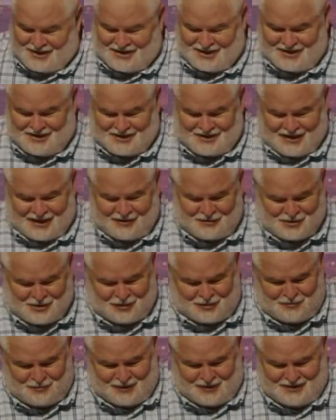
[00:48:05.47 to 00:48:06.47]
see the Day of
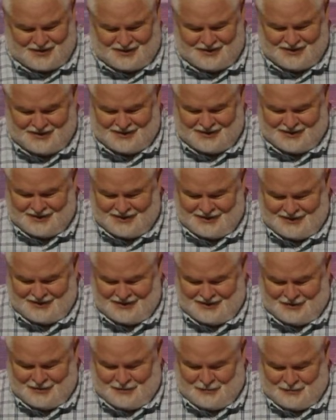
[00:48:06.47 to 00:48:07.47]
Atonement?
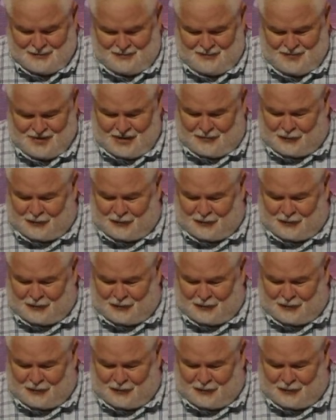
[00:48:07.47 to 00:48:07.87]
The